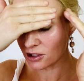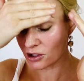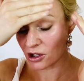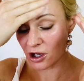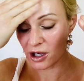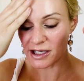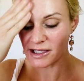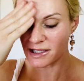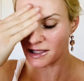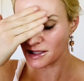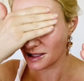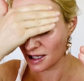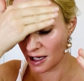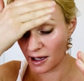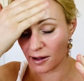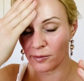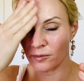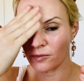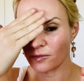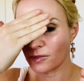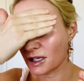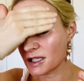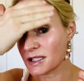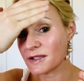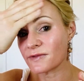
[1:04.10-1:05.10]
a nice
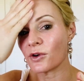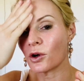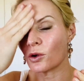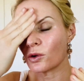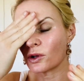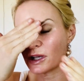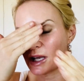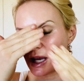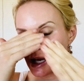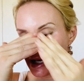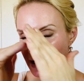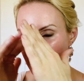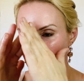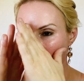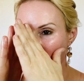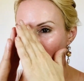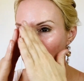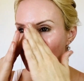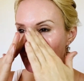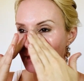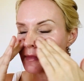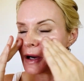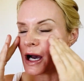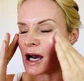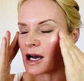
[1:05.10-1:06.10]

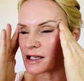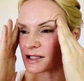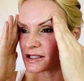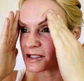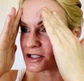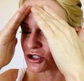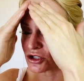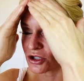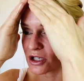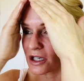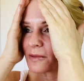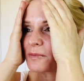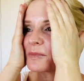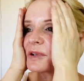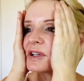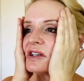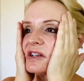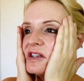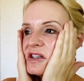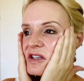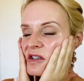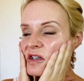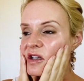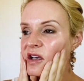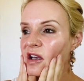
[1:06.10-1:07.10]
exfoliating mask
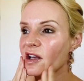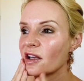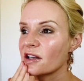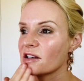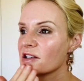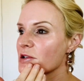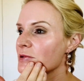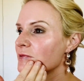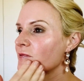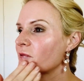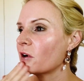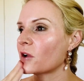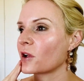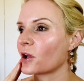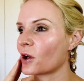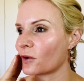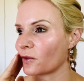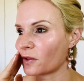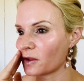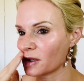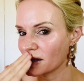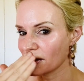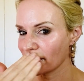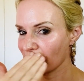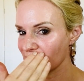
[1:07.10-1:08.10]
treatment to follow
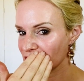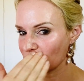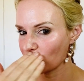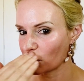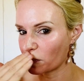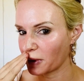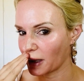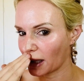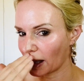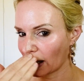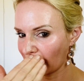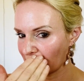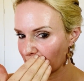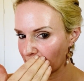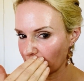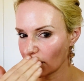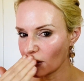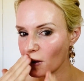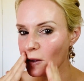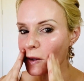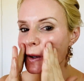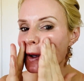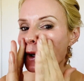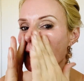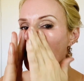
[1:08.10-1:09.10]
the special peeling
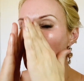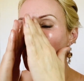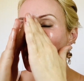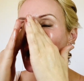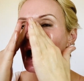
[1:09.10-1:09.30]
milk,